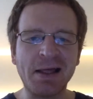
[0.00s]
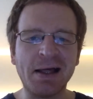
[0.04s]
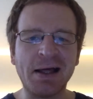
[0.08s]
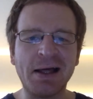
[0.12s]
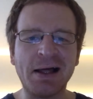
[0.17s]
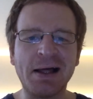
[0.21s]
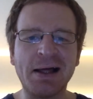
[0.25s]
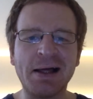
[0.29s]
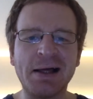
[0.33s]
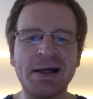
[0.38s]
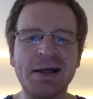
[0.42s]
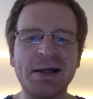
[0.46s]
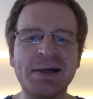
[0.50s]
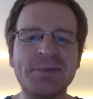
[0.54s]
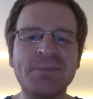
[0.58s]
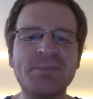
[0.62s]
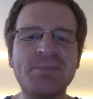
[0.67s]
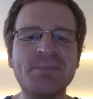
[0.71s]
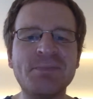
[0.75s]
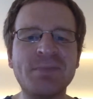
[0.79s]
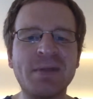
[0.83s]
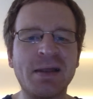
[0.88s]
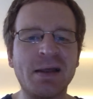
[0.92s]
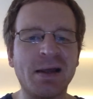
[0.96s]

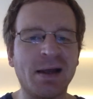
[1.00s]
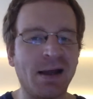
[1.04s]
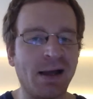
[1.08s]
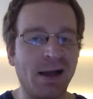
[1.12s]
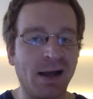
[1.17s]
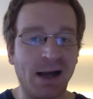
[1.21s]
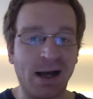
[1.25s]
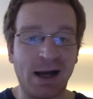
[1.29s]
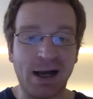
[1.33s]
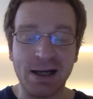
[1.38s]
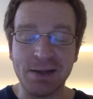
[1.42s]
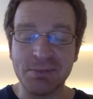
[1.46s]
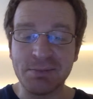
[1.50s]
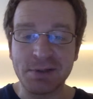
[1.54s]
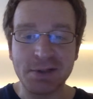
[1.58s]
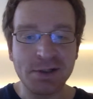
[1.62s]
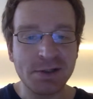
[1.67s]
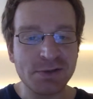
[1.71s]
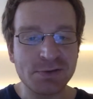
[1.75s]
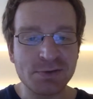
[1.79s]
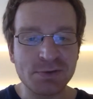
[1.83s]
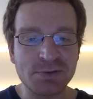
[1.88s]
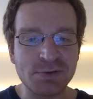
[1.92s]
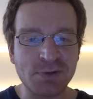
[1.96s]
and I'm
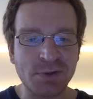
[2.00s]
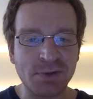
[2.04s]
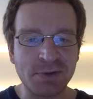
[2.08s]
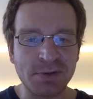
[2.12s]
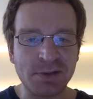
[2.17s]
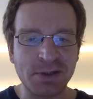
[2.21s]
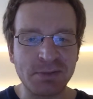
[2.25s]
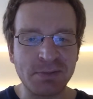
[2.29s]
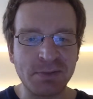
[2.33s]
here to talk